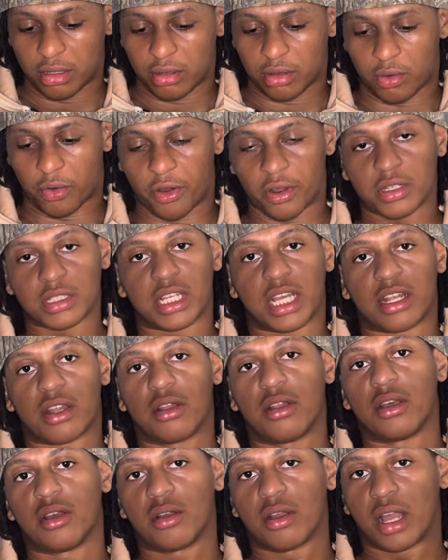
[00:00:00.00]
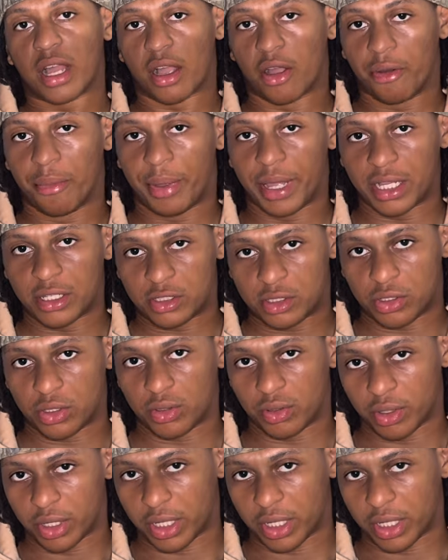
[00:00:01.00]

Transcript: Words I don't know, I go back to